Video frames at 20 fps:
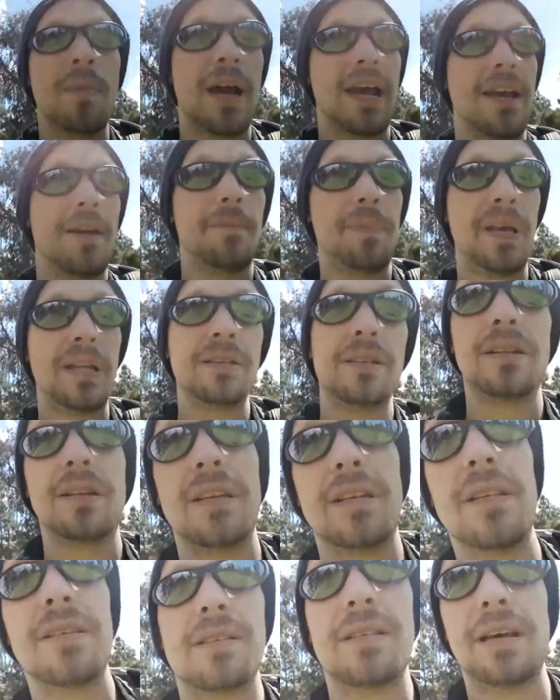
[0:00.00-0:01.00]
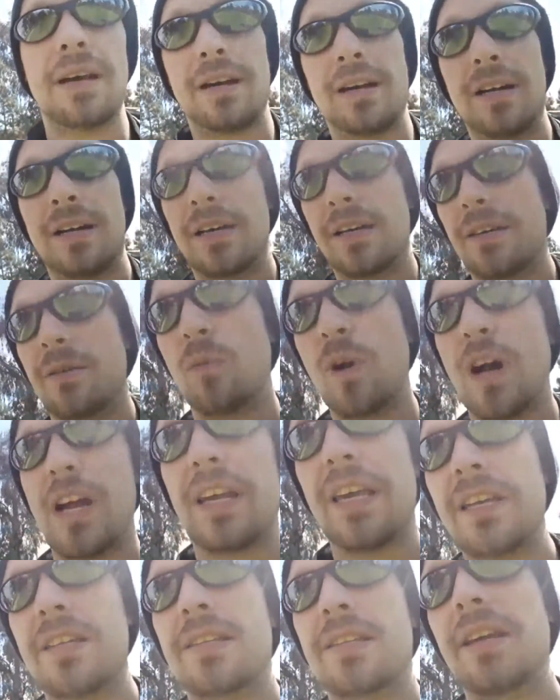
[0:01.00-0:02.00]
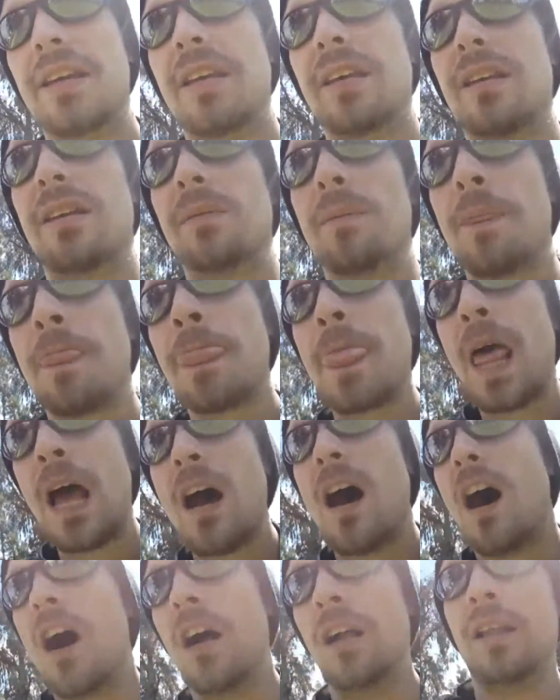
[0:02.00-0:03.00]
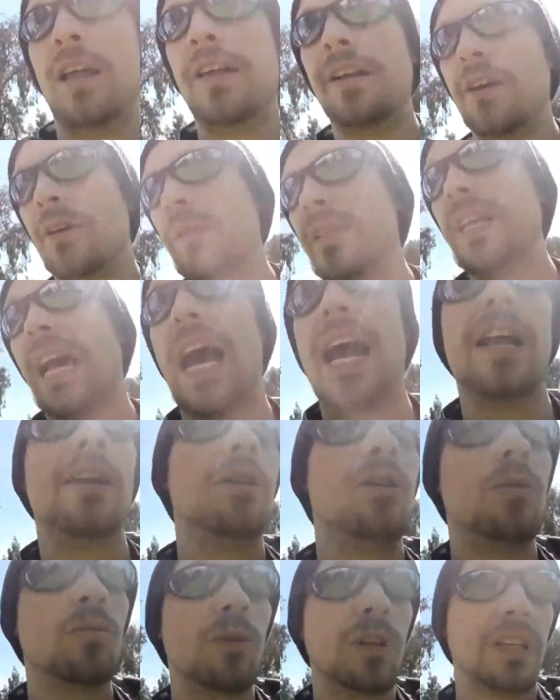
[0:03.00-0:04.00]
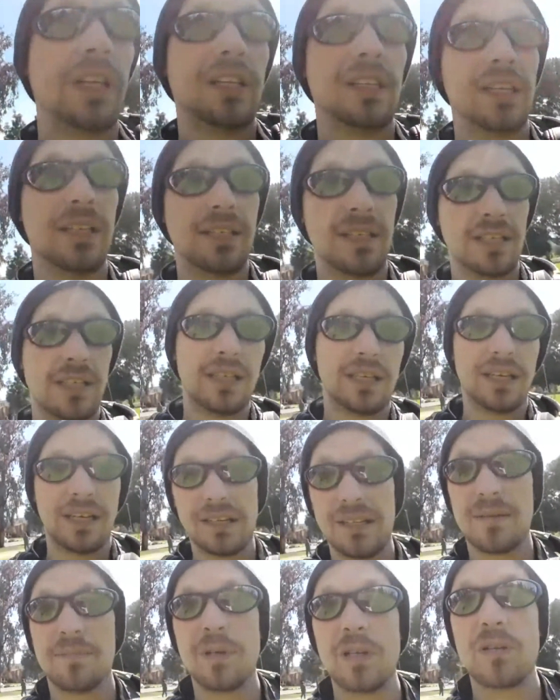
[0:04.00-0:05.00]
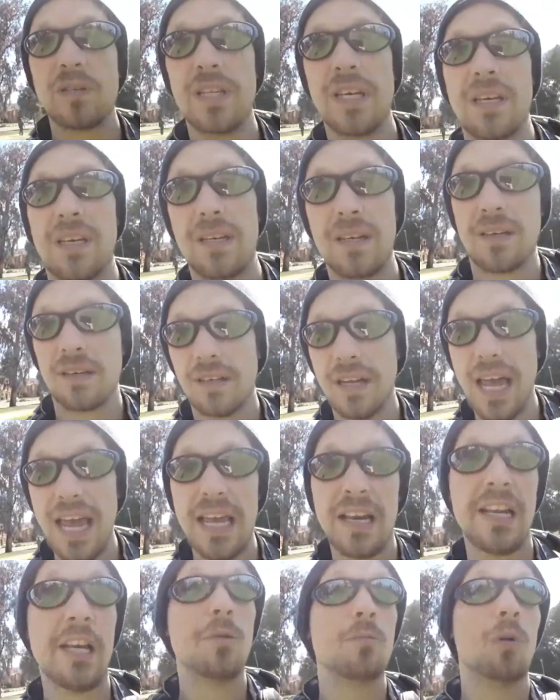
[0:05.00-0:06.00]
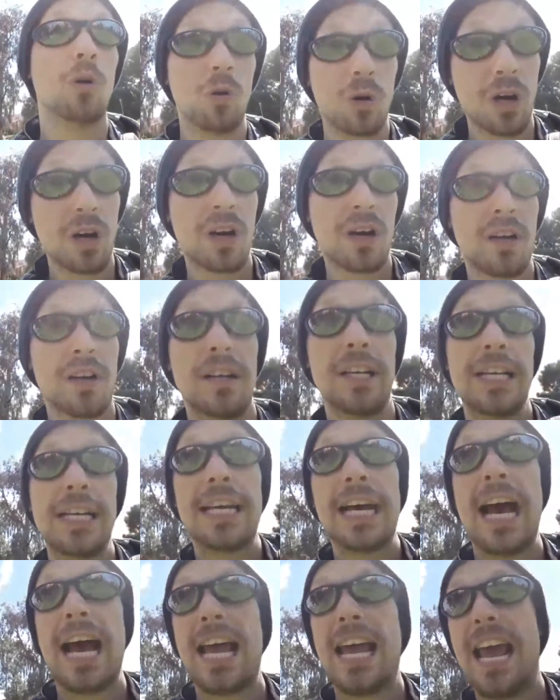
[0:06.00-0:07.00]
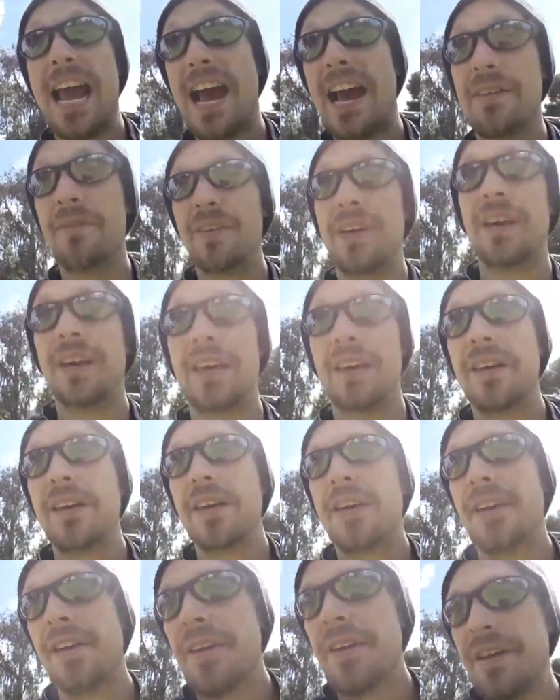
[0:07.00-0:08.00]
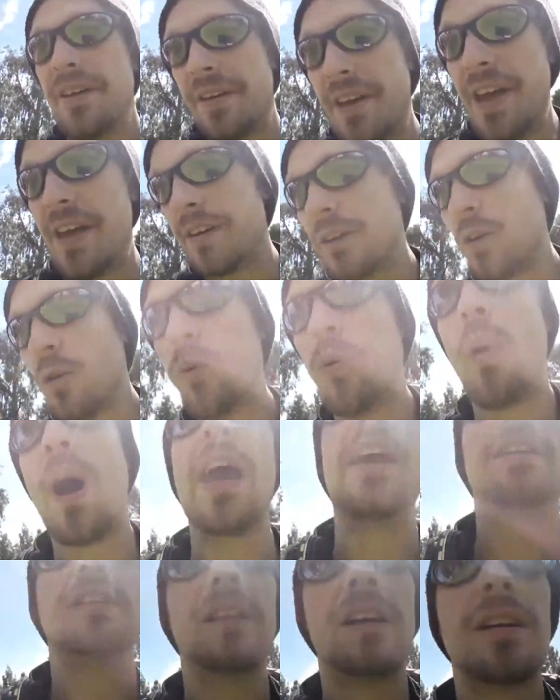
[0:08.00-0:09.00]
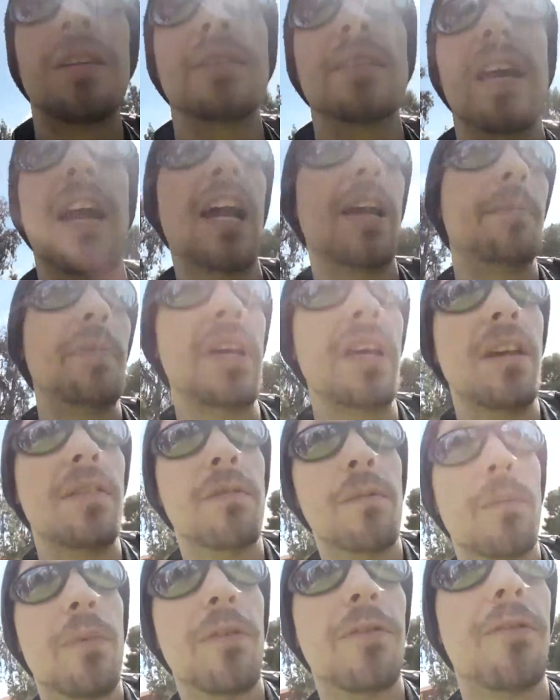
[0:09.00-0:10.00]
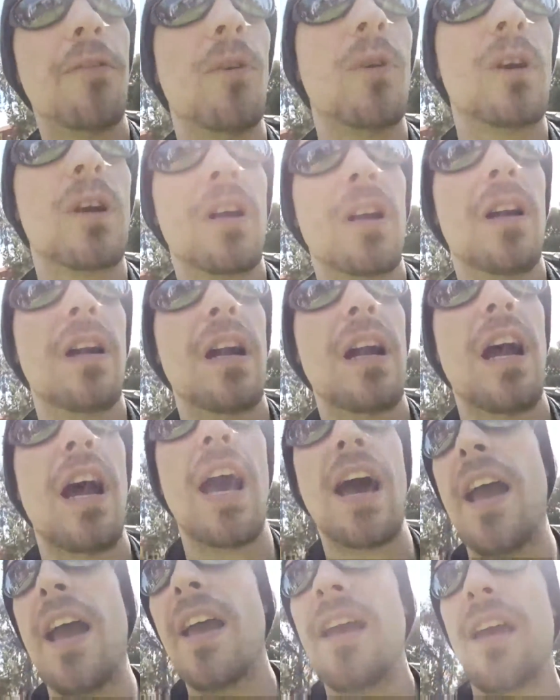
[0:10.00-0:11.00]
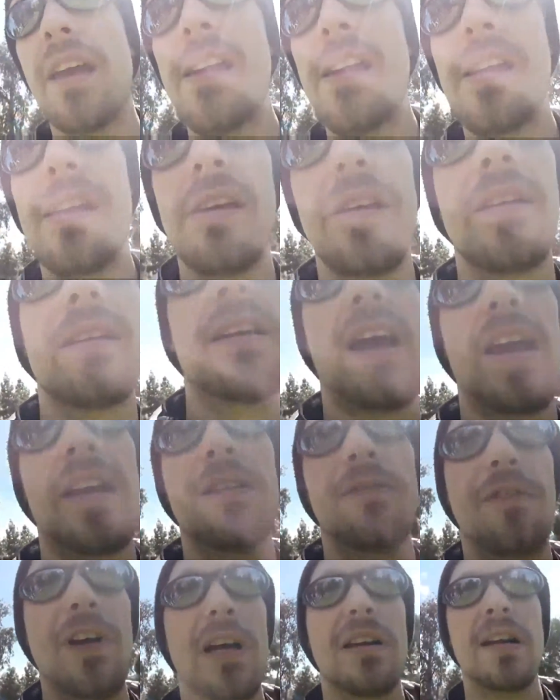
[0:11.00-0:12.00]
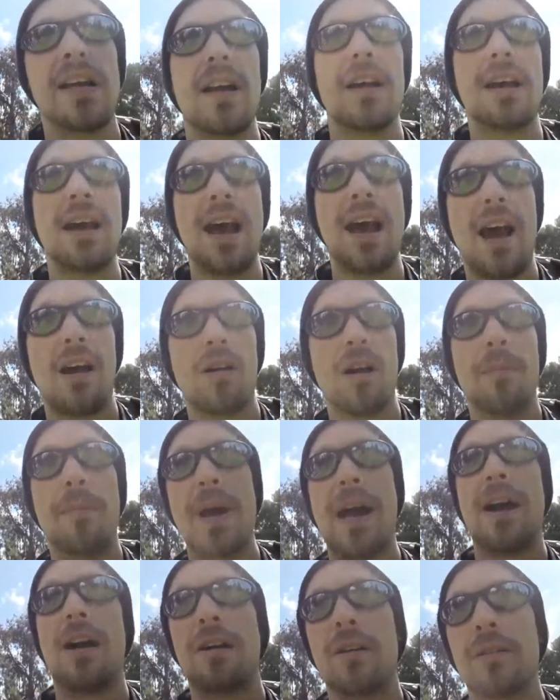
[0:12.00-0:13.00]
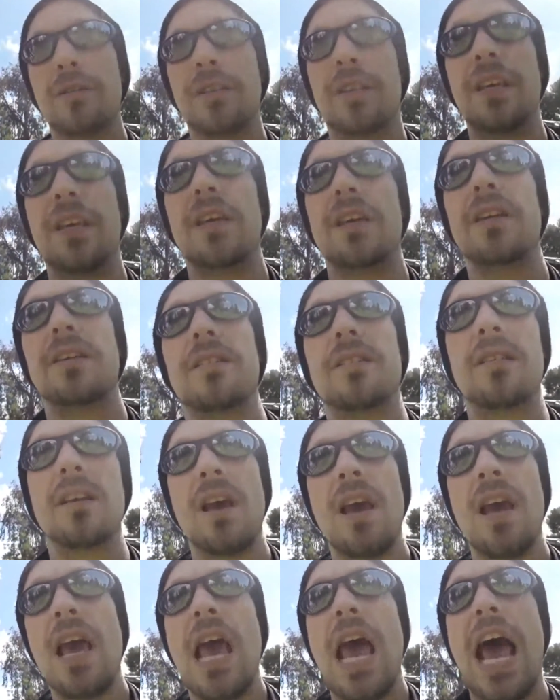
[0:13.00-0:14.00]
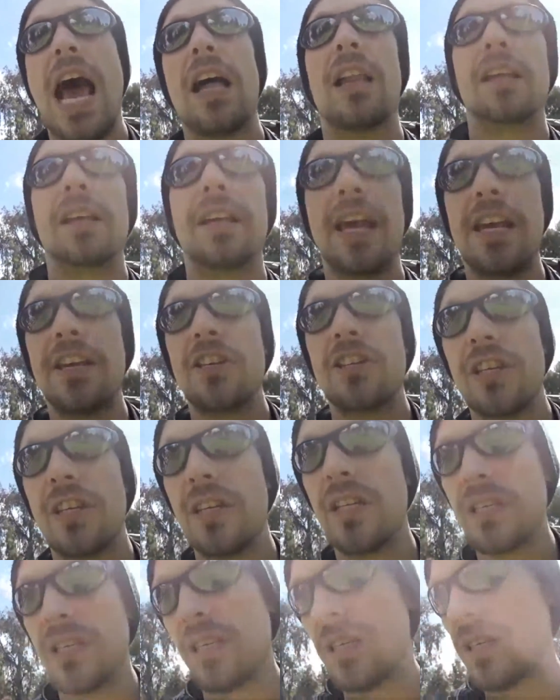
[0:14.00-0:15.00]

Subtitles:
my opinion is on what he did. All I know is I don't really listen to his music anymore. I haven't in quite a long time, even before I kind of found out about these allegations.